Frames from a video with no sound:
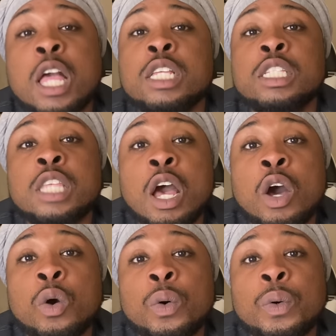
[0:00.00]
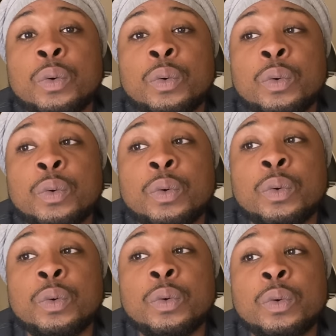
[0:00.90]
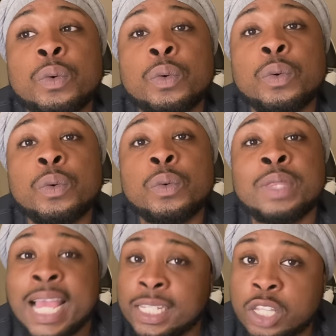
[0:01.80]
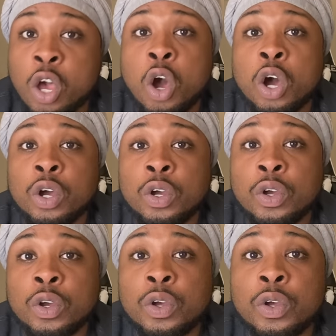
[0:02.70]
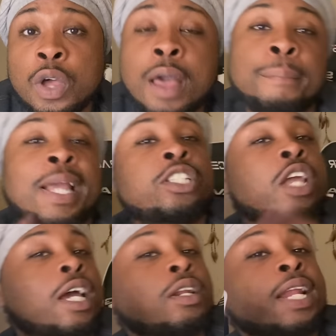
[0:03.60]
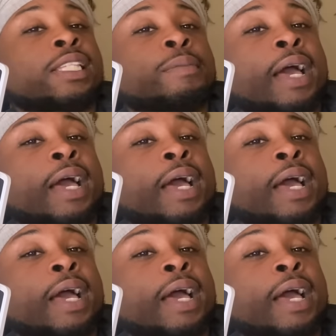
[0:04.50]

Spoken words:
So, that's all. Make sure y'all donate to